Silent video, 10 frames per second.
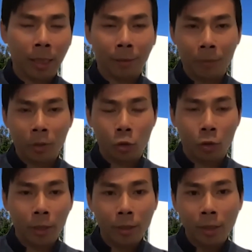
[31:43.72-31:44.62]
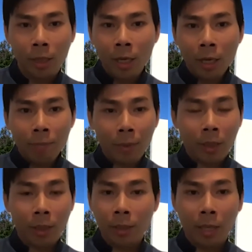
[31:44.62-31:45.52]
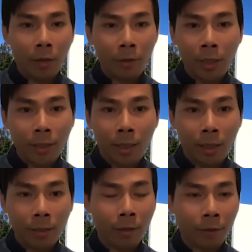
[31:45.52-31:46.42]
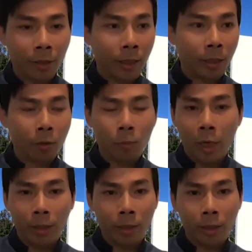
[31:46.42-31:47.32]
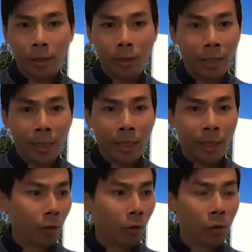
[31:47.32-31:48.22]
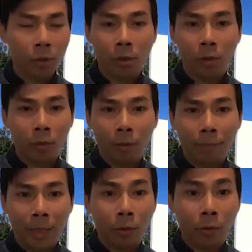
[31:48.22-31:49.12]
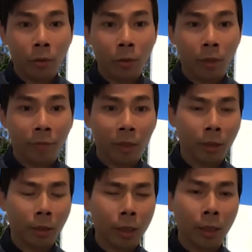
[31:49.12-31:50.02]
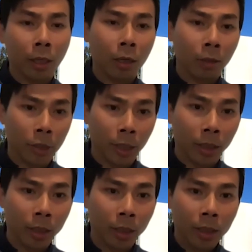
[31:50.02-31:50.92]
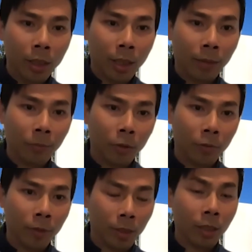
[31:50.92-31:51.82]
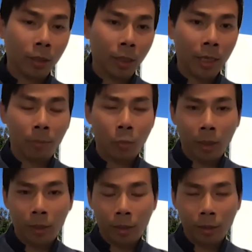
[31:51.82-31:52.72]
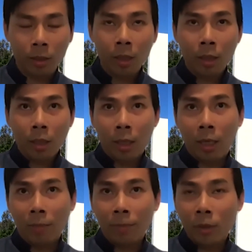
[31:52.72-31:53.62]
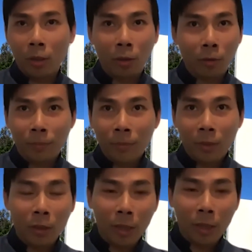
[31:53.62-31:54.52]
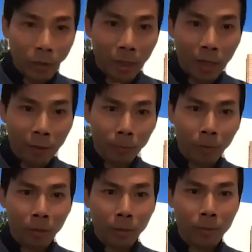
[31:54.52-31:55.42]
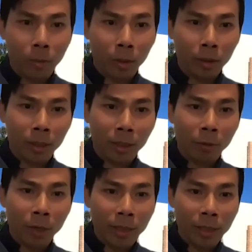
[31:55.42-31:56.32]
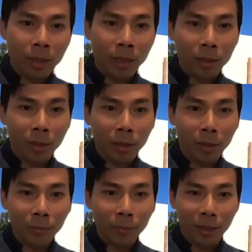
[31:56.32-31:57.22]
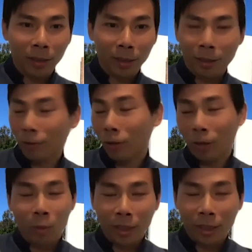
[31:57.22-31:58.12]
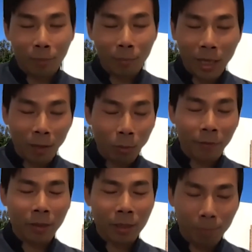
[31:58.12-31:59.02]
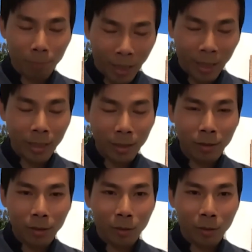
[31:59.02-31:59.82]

students, because nowadays a lot of clinical practice, they also make good use of the technology to facilitate the practice. Actually, I was born and raised in Hong Kong, and when compared with the space, so